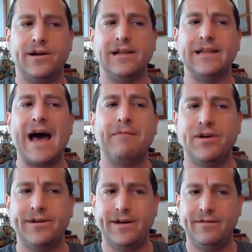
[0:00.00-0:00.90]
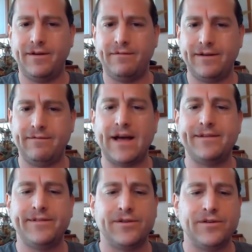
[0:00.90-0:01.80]
collaborative of
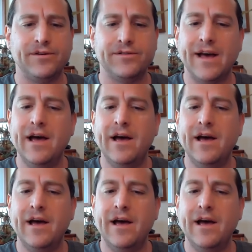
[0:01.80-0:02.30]
investors.